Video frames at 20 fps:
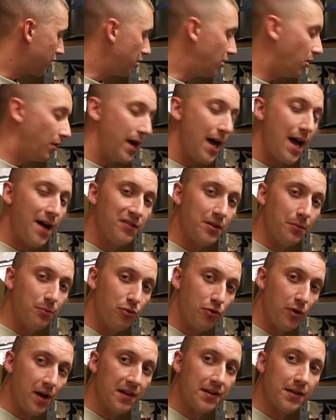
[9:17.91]
you don't have to
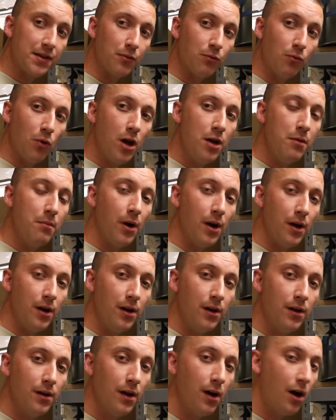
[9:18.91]
press the run
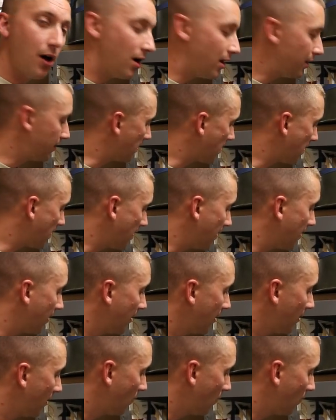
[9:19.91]
button on the